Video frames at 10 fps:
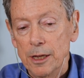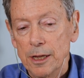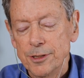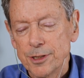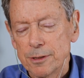
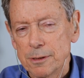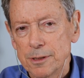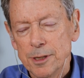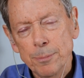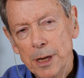it's
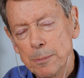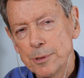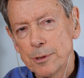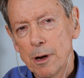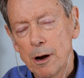
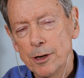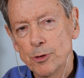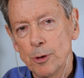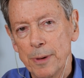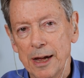sometimes hard
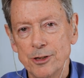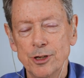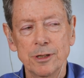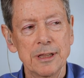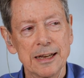to
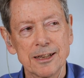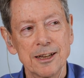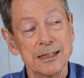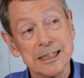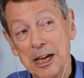imagine that
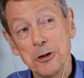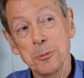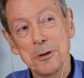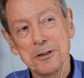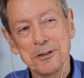
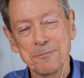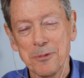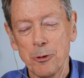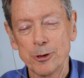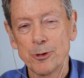contentment
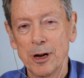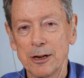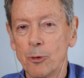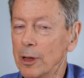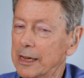or
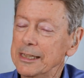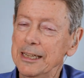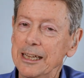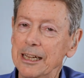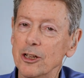
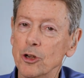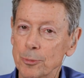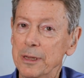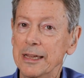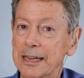tranquility could
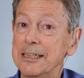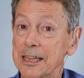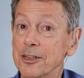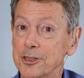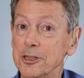be an
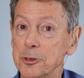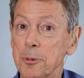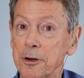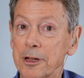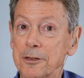intense
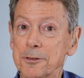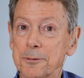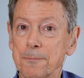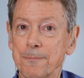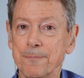experience.
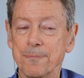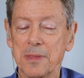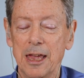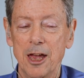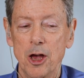
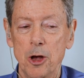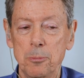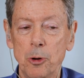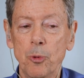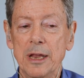
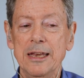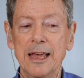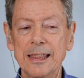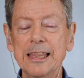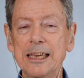But when
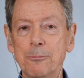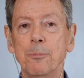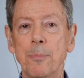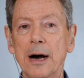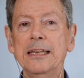nothing
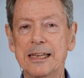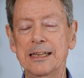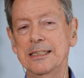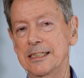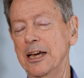but
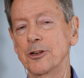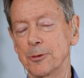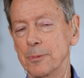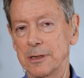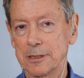
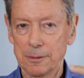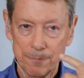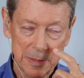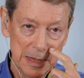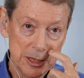contentment
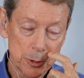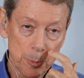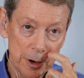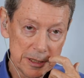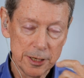is
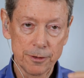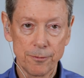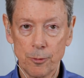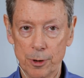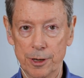present
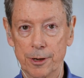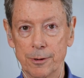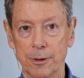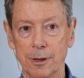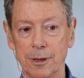for you,